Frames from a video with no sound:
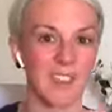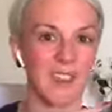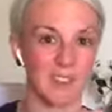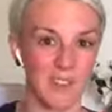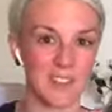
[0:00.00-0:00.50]

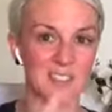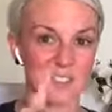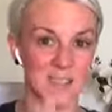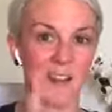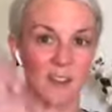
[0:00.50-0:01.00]
getting fixed
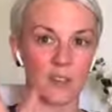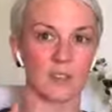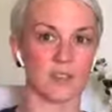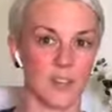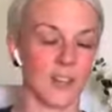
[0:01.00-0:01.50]
today though so
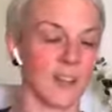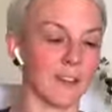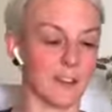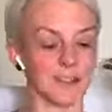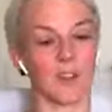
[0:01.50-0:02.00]
it's okay
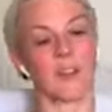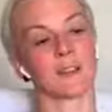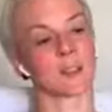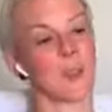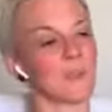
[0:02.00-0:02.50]
it's okay
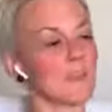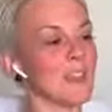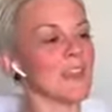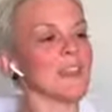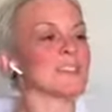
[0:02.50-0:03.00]
it's okay
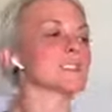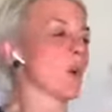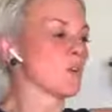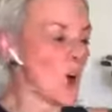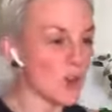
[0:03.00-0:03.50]
so
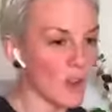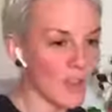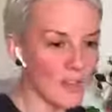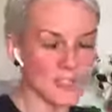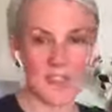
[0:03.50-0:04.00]
i've gone over the
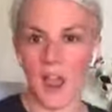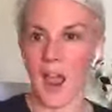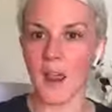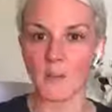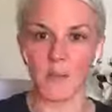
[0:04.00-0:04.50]
other
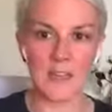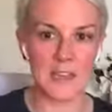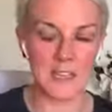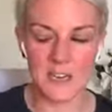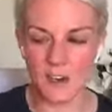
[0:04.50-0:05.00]
side we've eaten
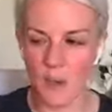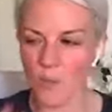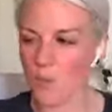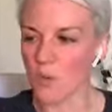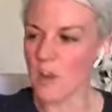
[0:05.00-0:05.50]
dinner and
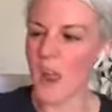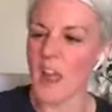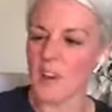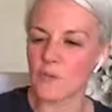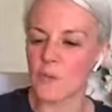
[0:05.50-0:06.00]
we're all
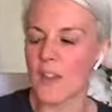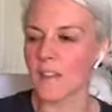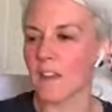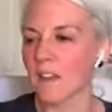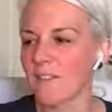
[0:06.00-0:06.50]
kind of
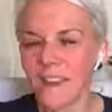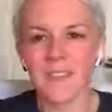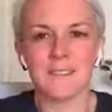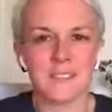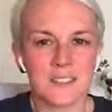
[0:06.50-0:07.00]
feeling like it
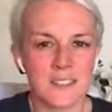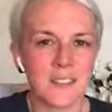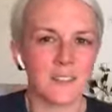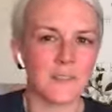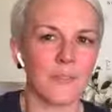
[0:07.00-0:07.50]
was just
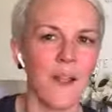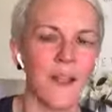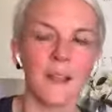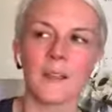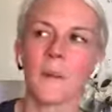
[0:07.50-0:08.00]
sort of
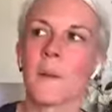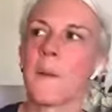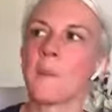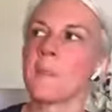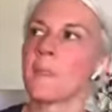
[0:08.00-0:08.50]
like
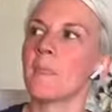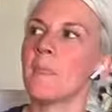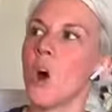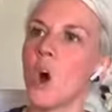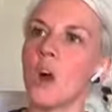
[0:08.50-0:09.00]

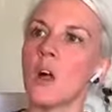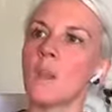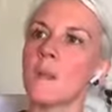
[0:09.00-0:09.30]
not